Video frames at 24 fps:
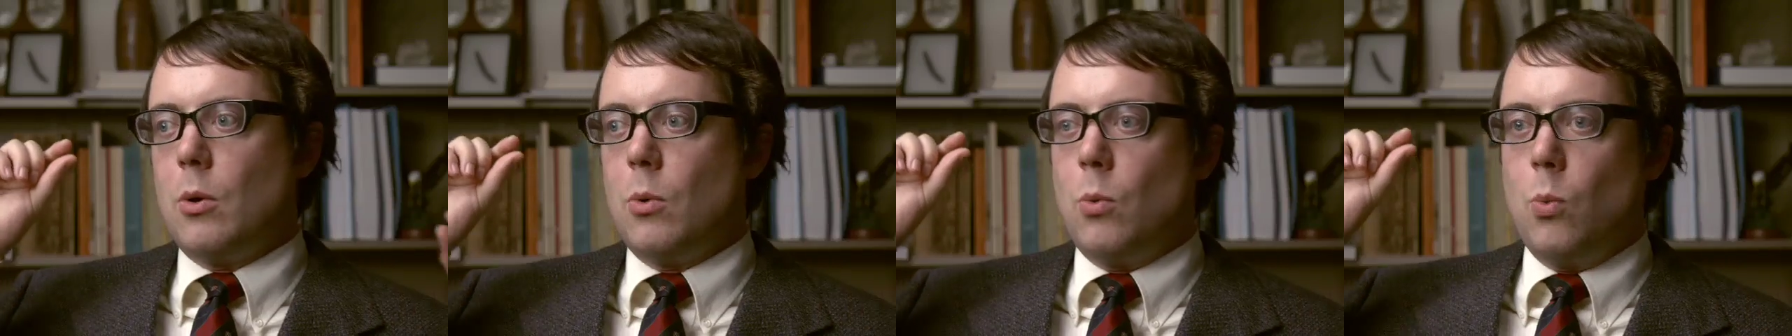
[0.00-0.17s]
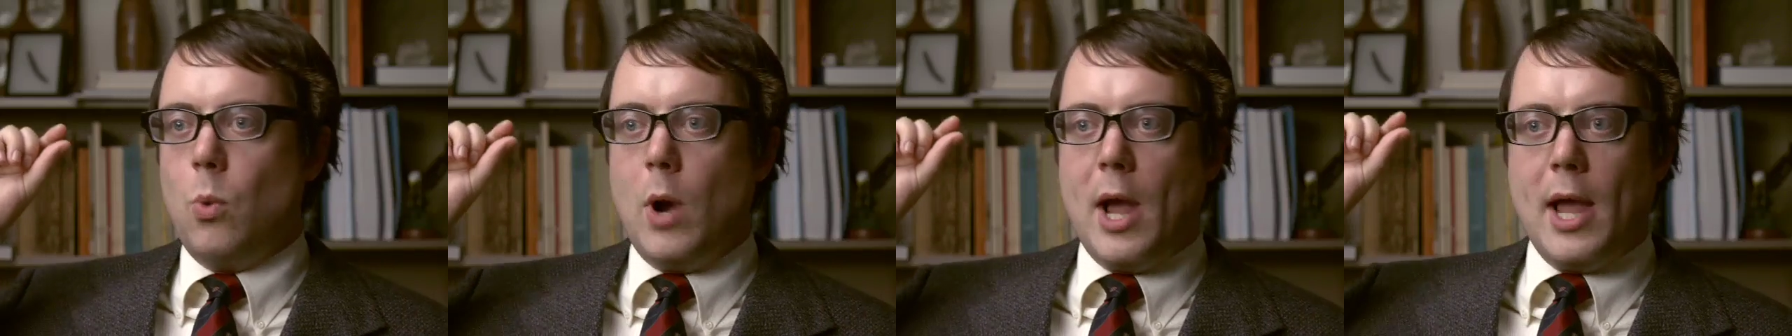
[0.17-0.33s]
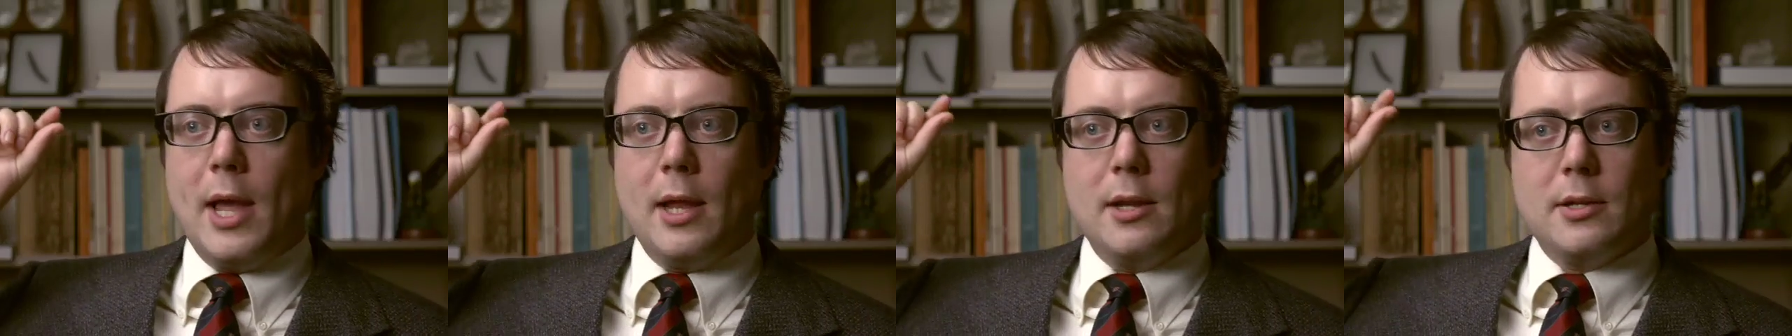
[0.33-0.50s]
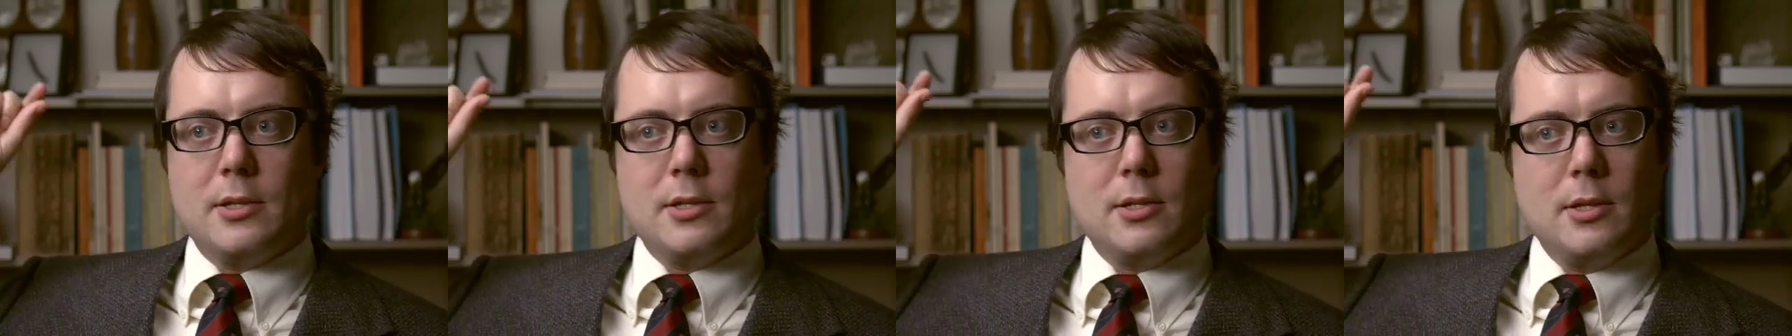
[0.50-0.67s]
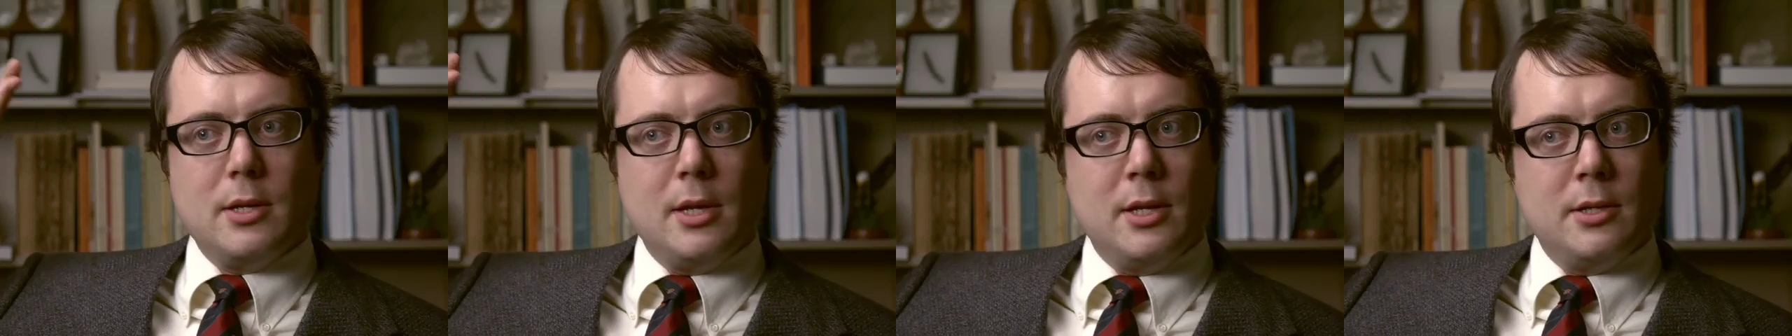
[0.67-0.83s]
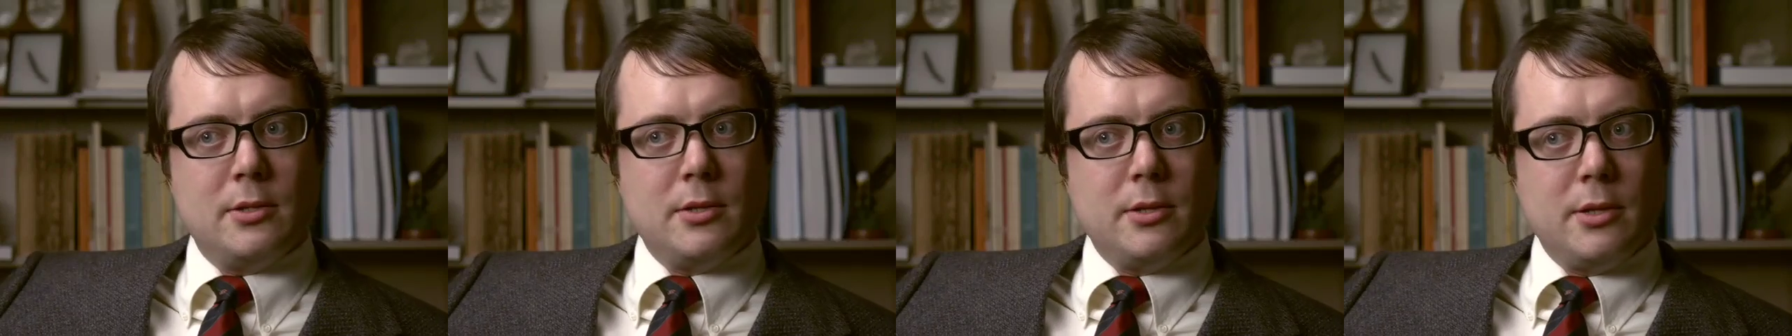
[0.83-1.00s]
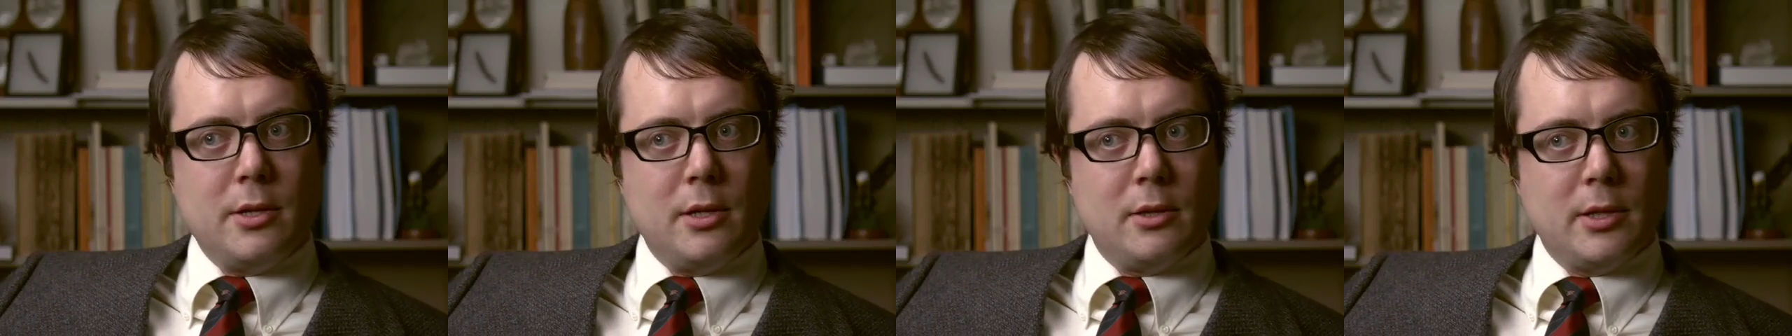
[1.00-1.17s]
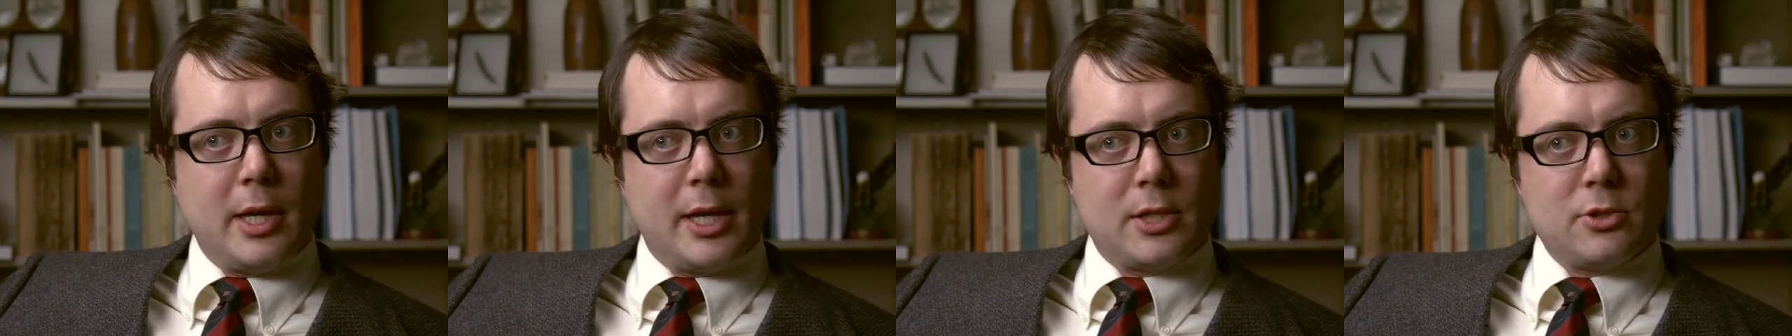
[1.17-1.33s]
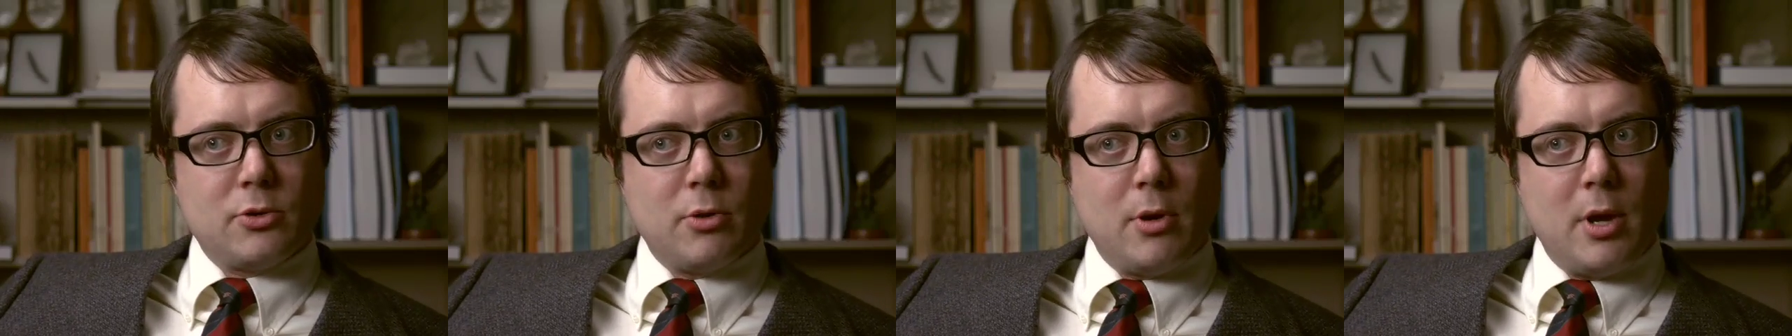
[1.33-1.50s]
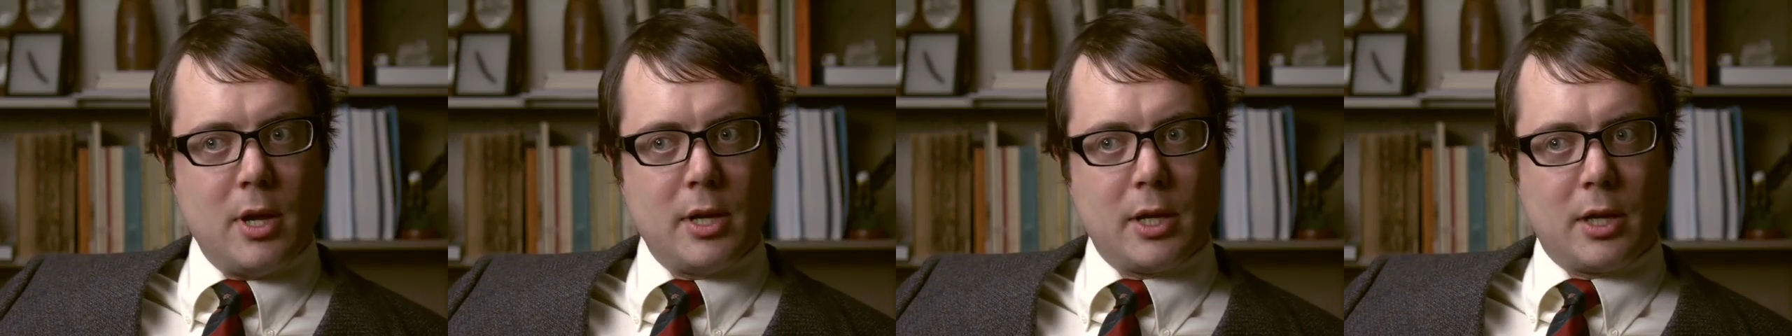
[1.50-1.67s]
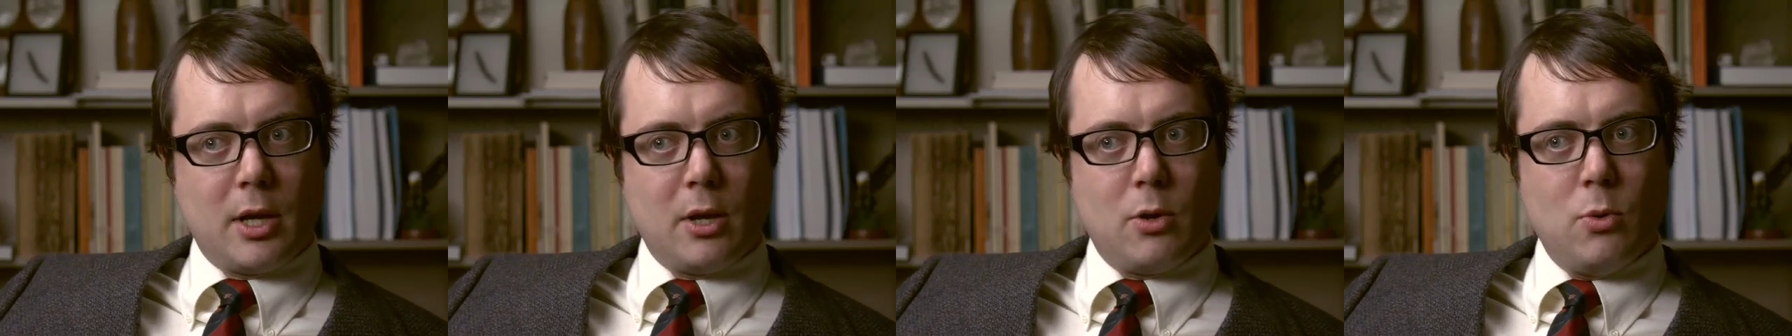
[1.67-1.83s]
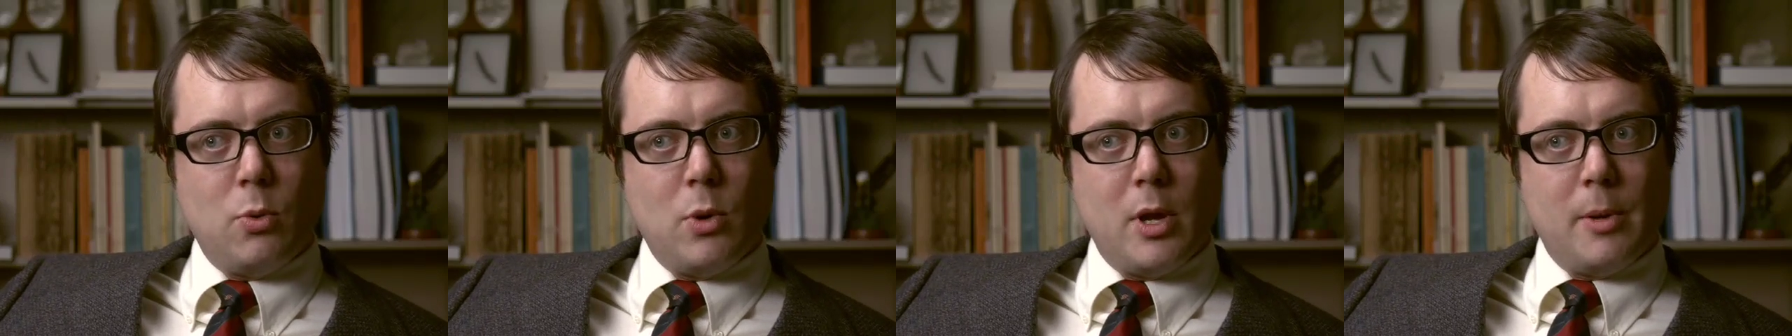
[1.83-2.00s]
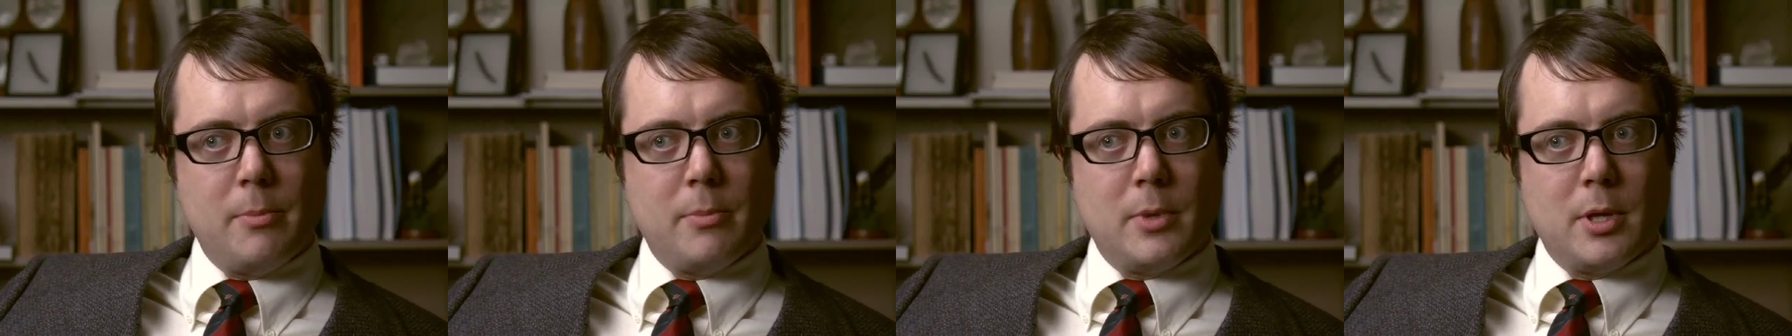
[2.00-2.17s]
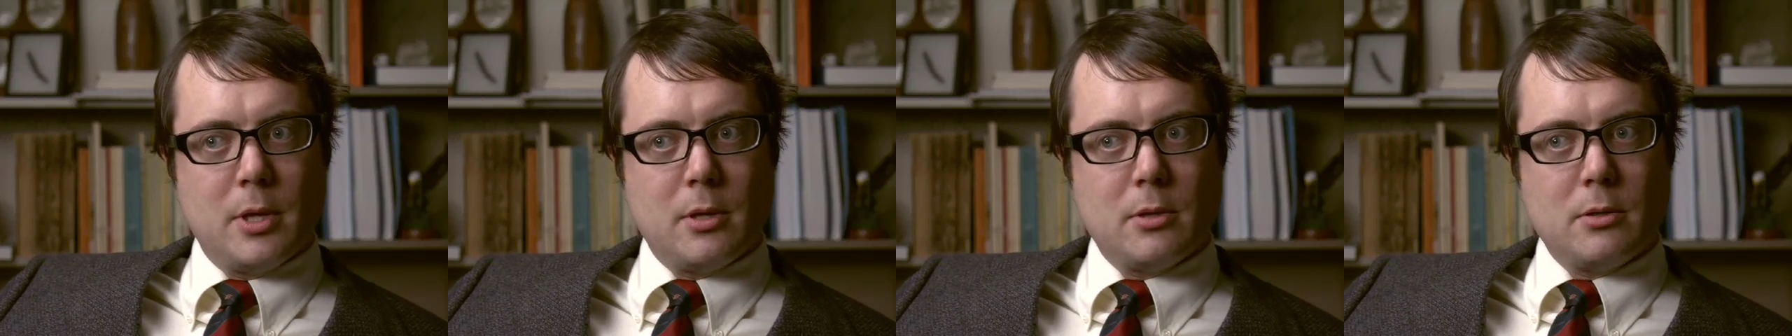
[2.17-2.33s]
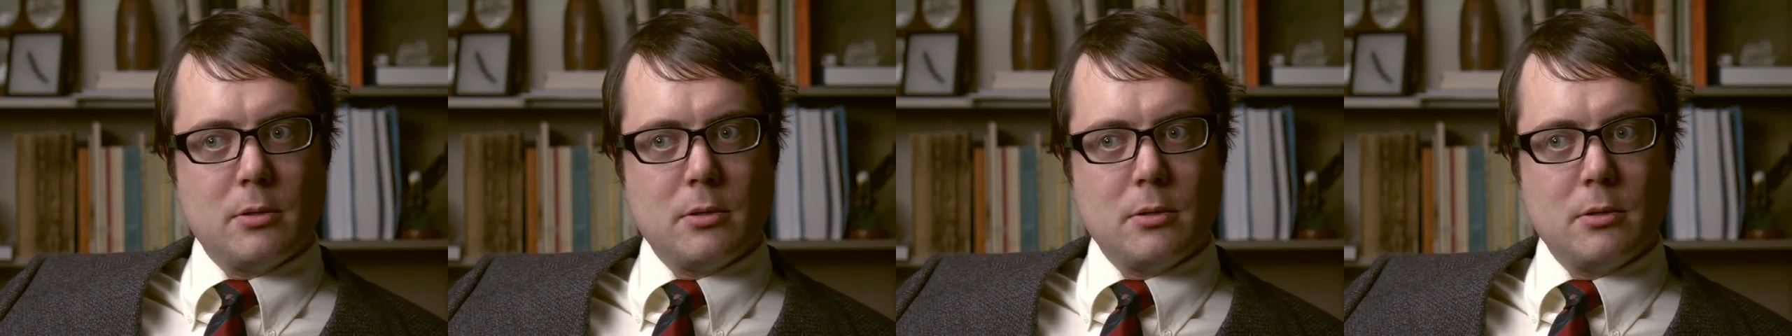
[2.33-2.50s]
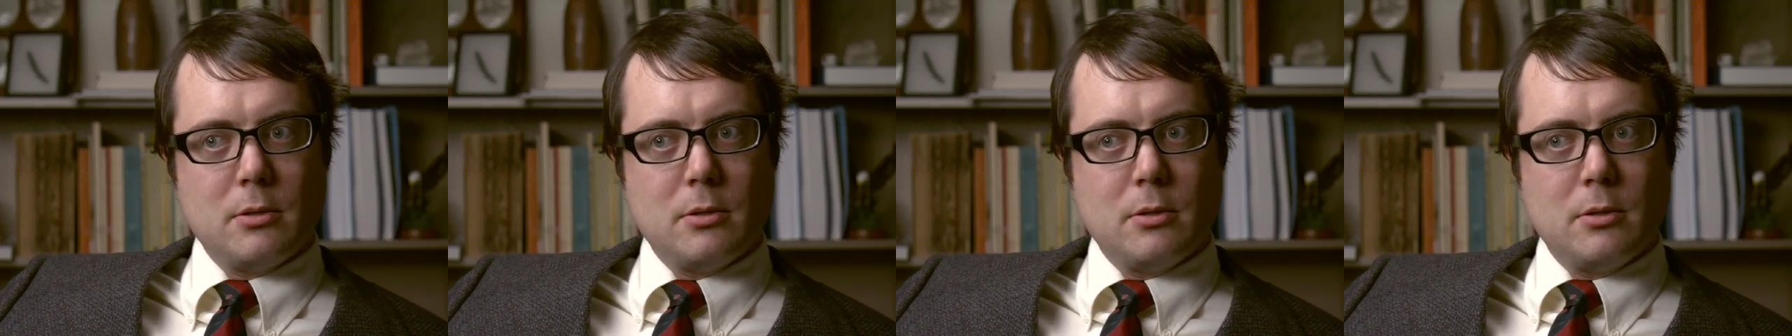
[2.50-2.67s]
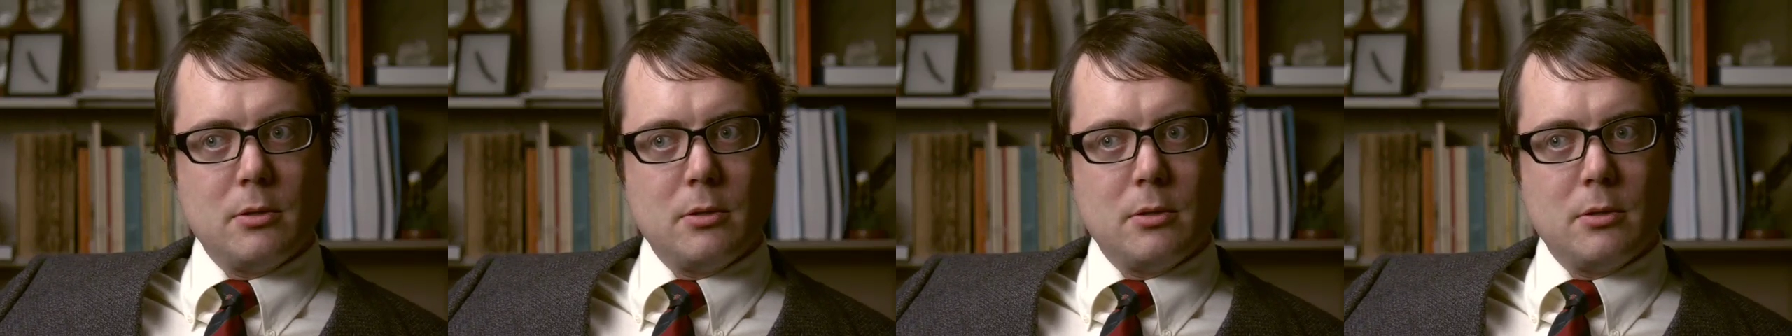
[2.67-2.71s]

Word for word: went into the electronic equipment.